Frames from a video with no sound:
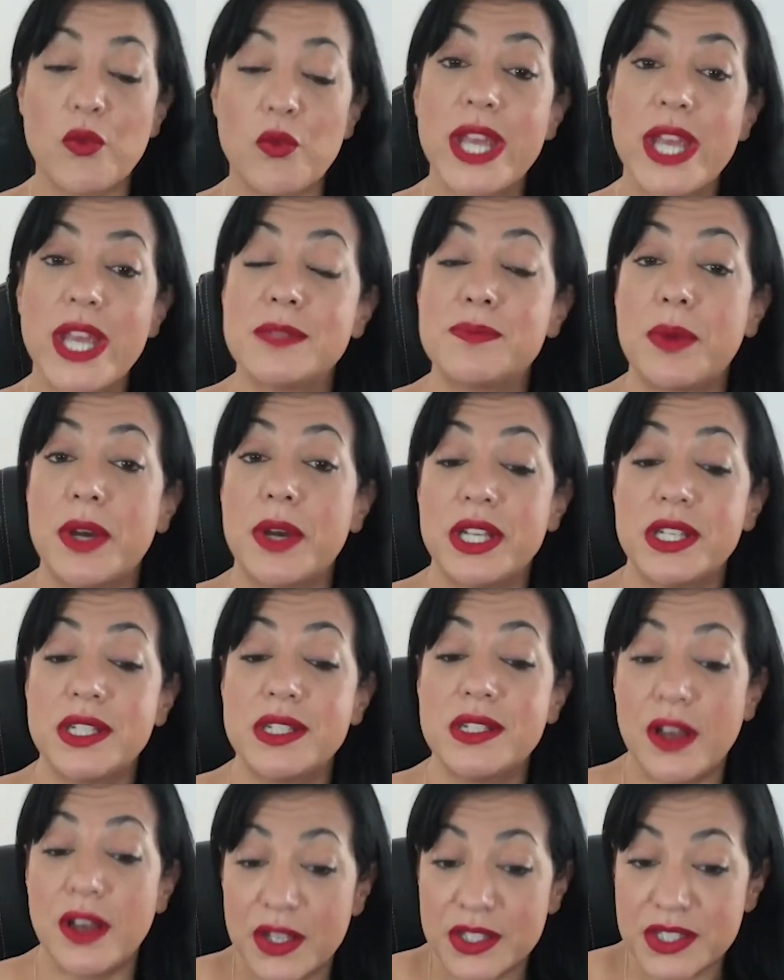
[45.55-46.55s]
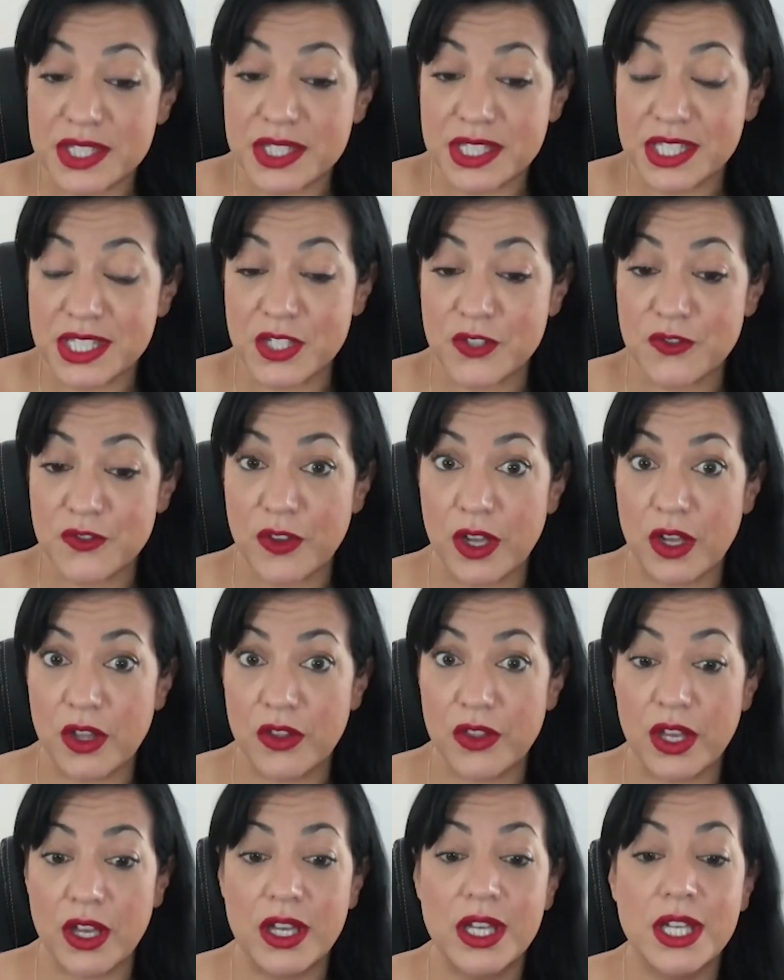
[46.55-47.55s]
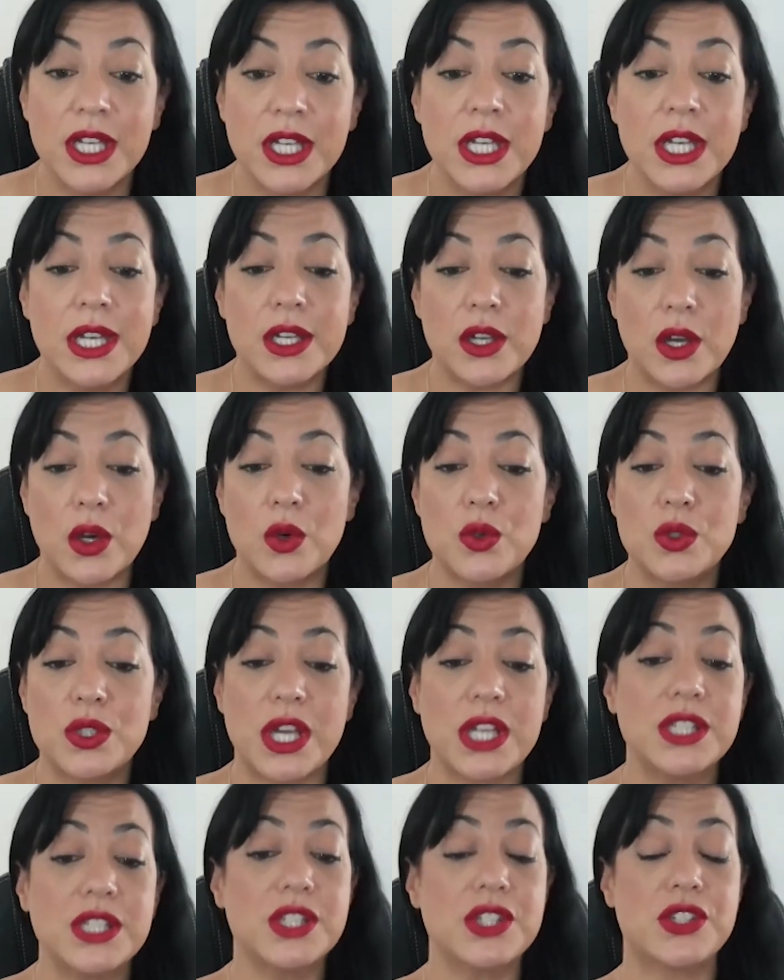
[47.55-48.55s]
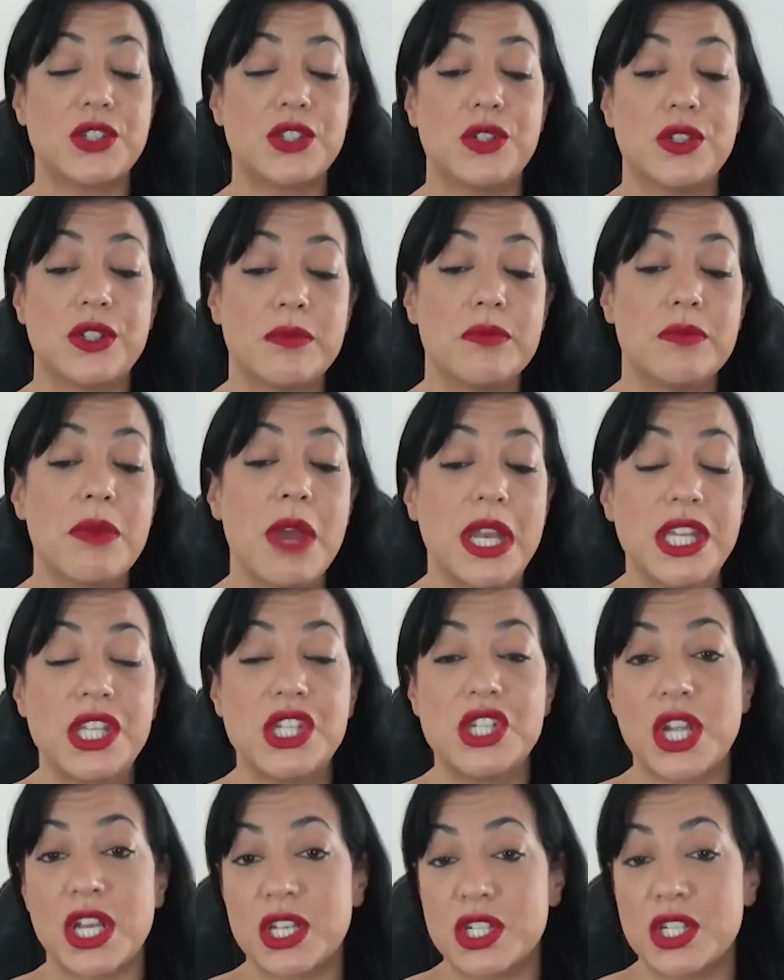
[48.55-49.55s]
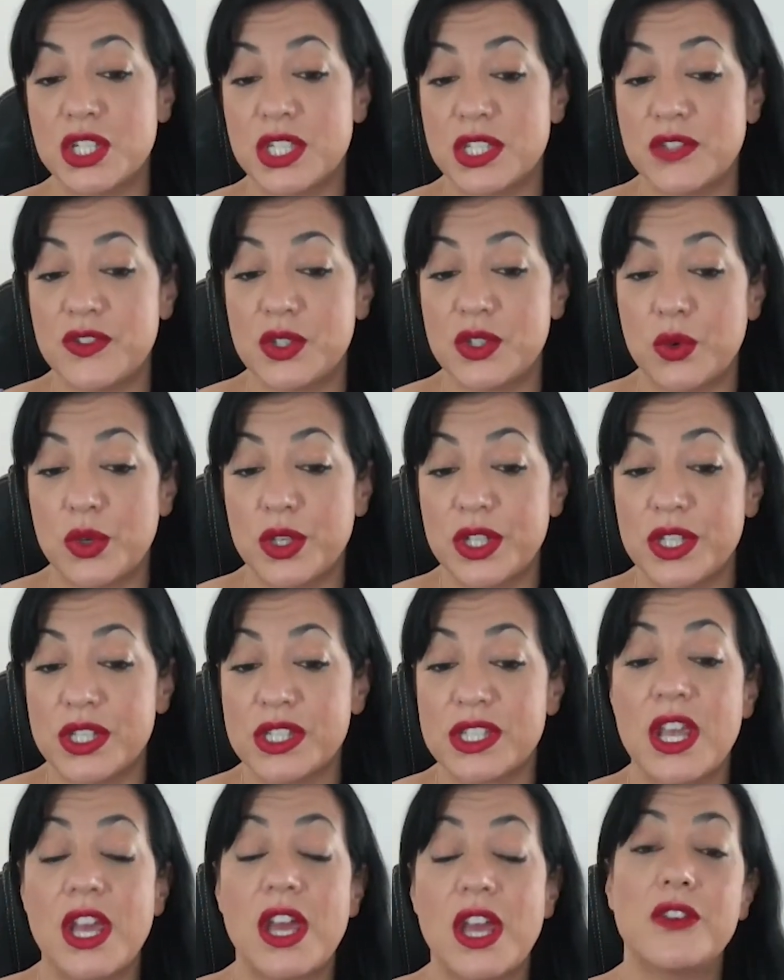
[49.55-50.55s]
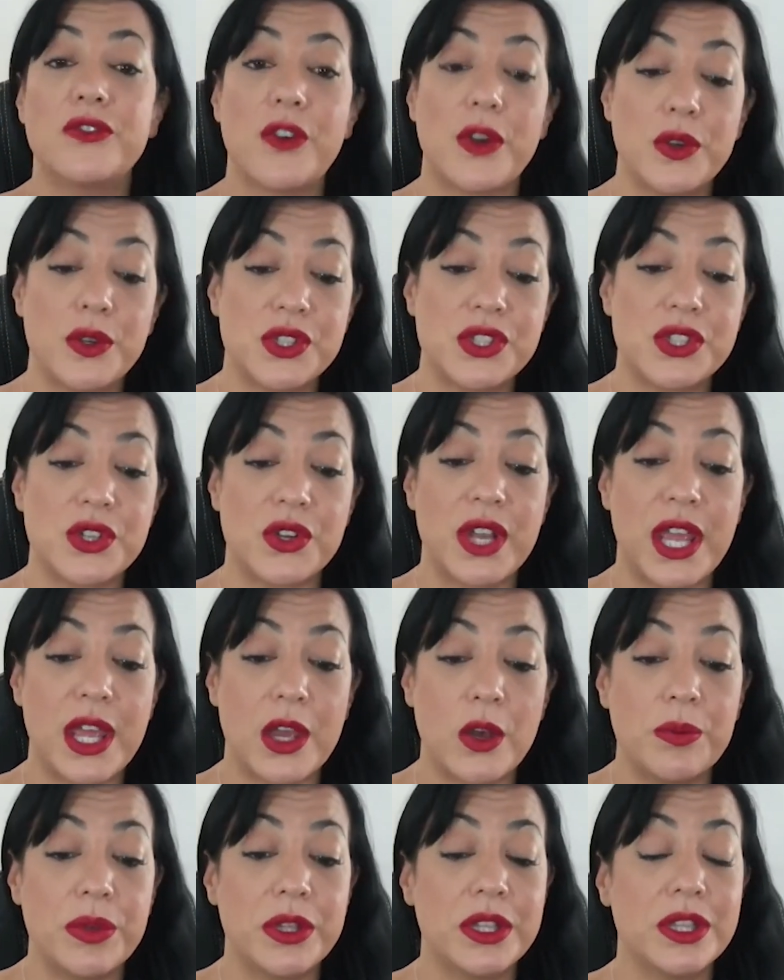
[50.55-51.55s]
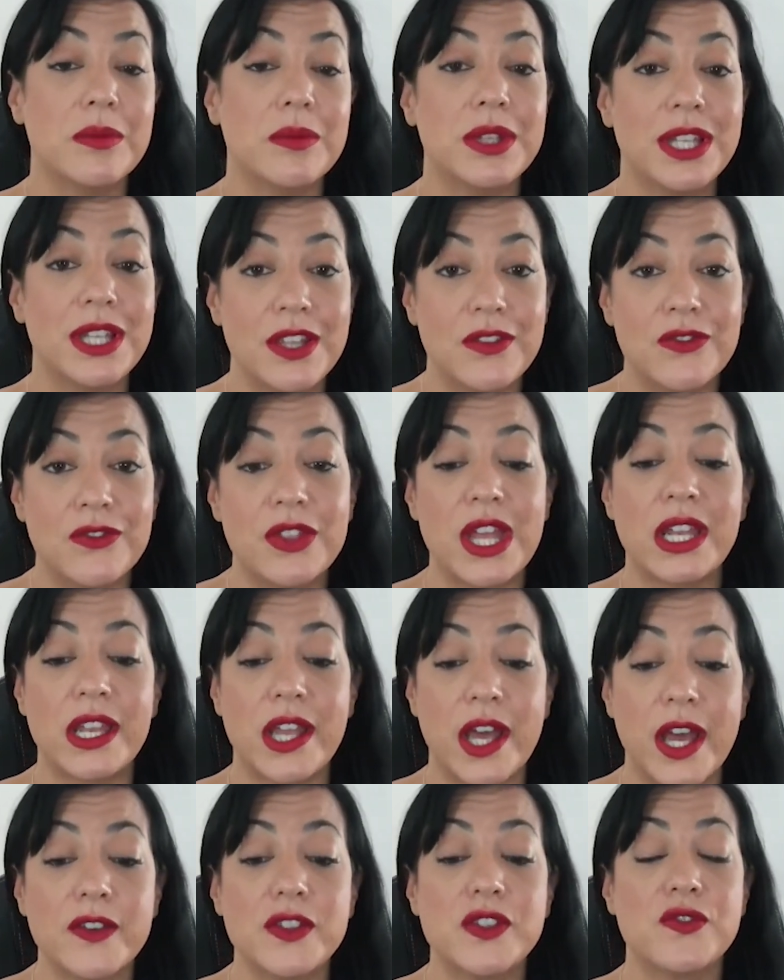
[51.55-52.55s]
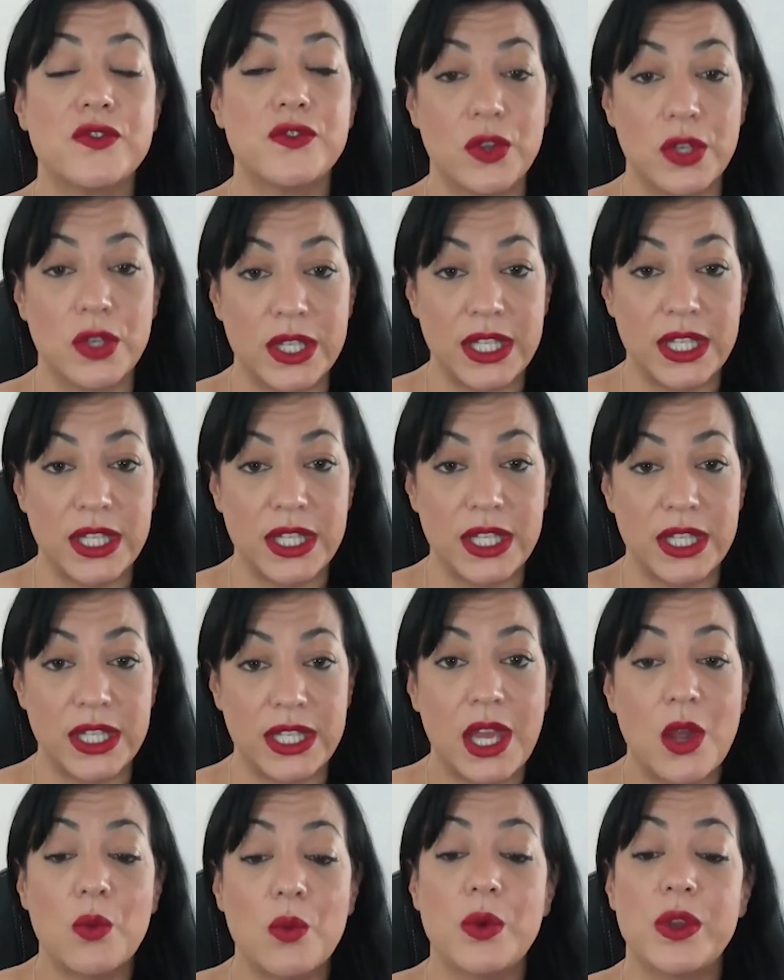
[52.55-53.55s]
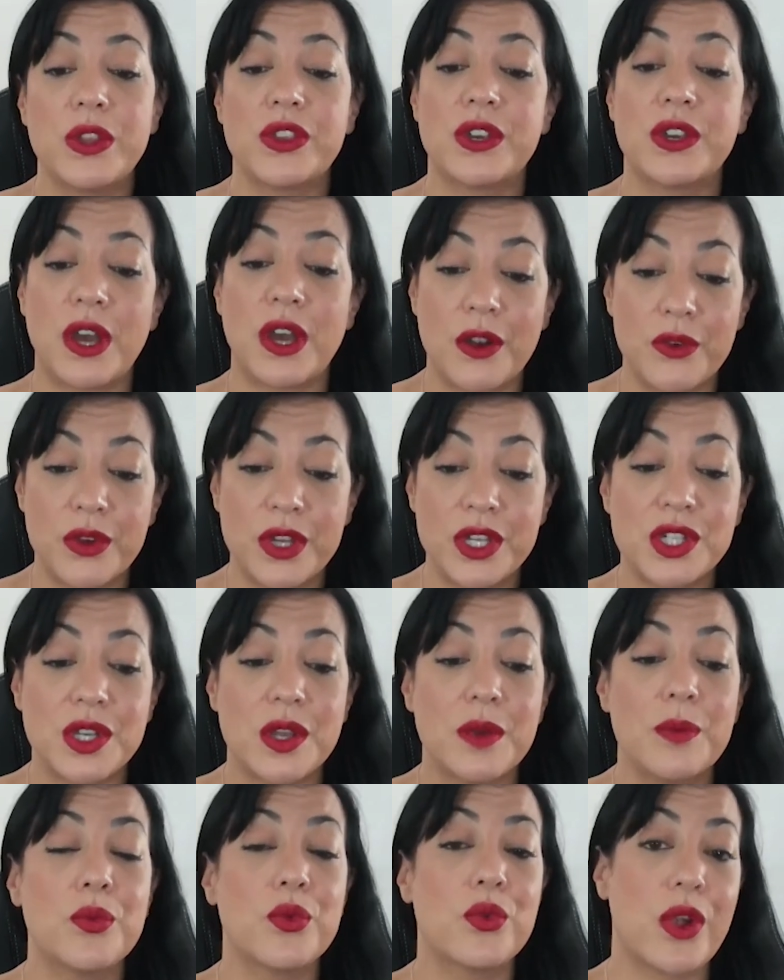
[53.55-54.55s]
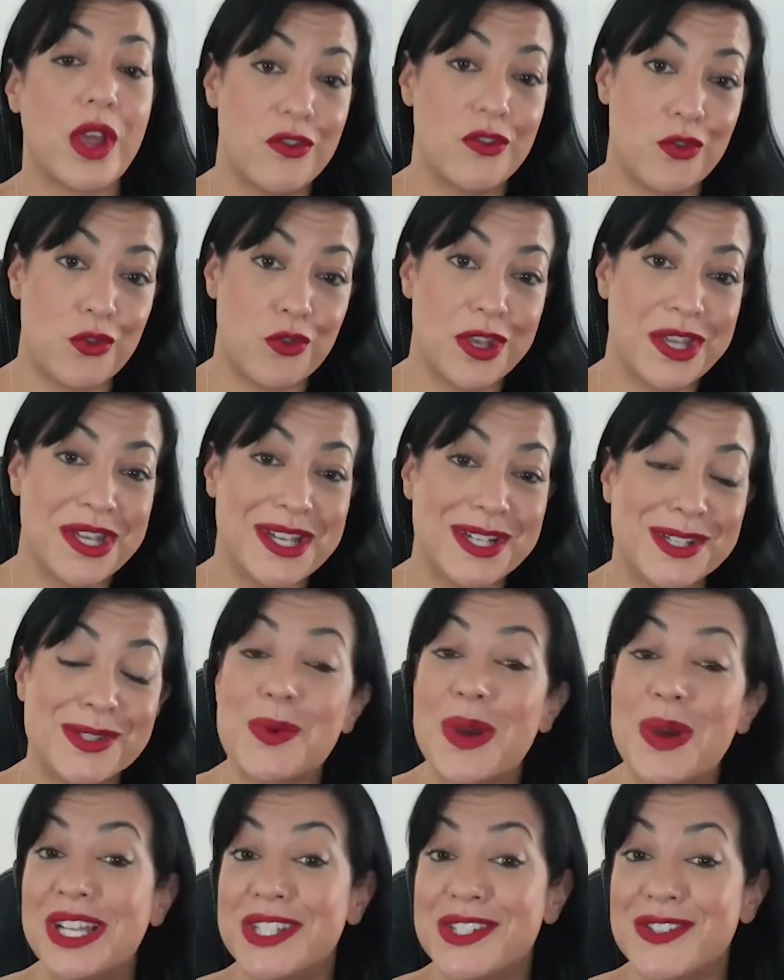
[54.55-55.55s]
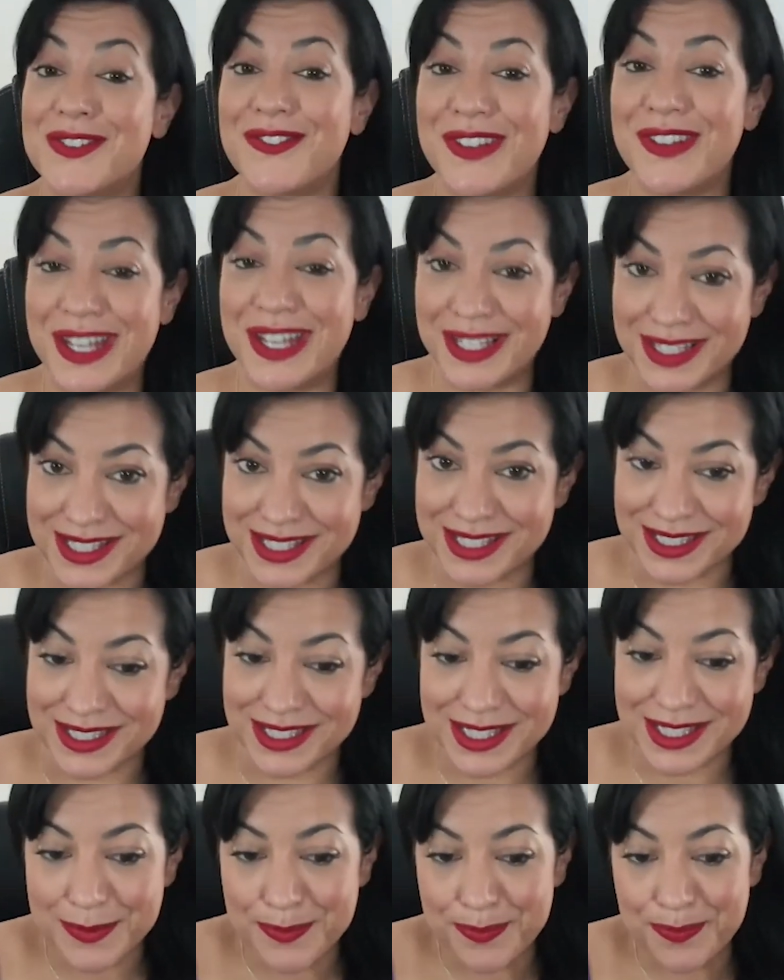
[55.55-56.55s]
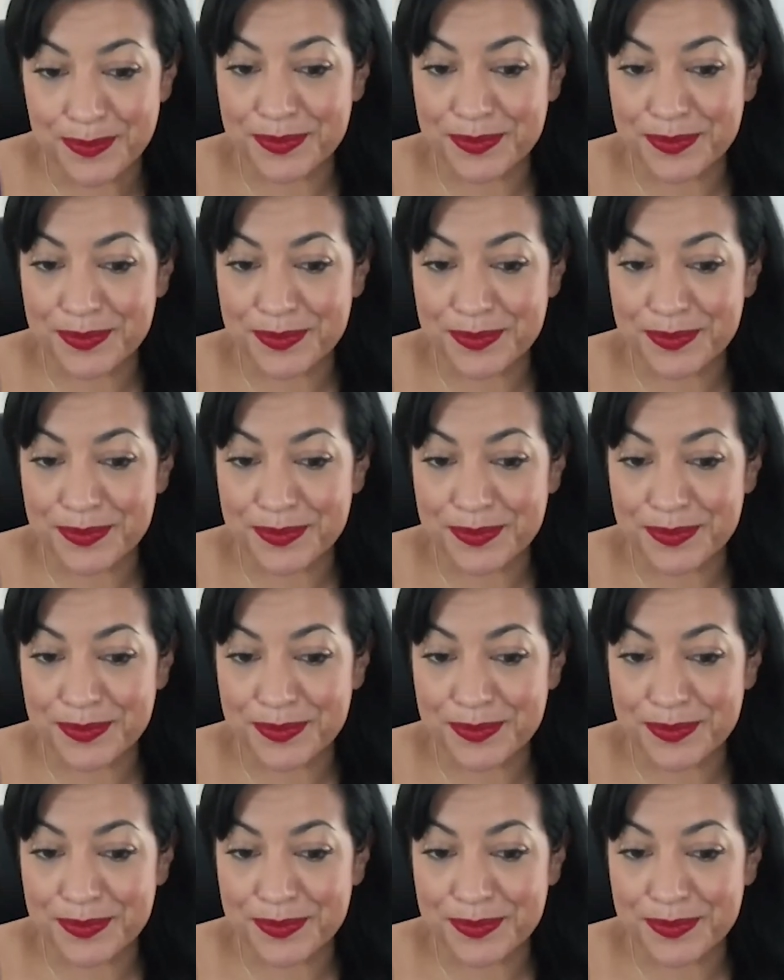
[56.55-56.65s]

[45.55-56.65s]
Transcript: Raised by a narcissist father, Gold understood many challenges of his audience and focused on helping them live their lives fully with courage and bravery, as well as fearlessness.